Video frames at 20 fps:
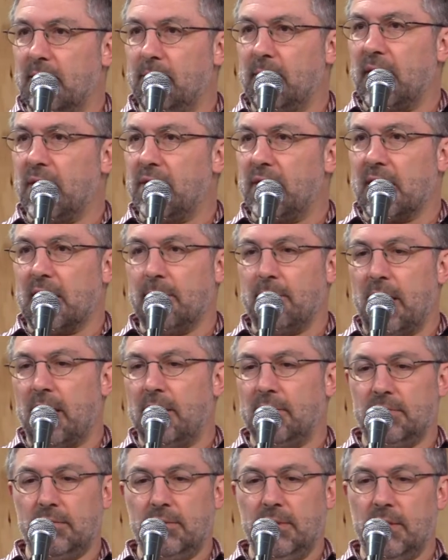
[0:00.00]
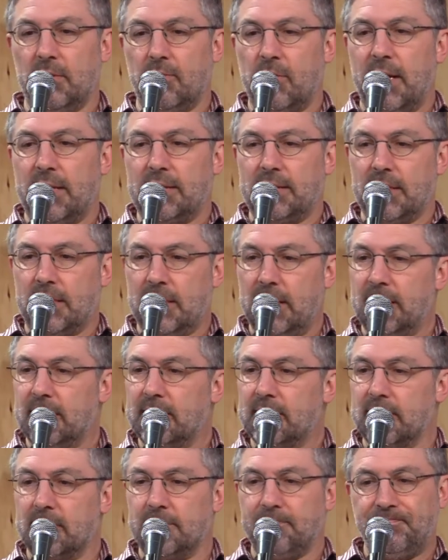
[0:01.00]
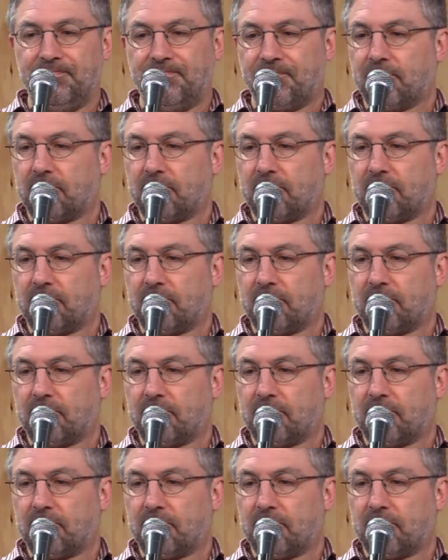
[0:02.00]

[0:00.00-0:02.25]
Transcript: but I think about, raising kids, and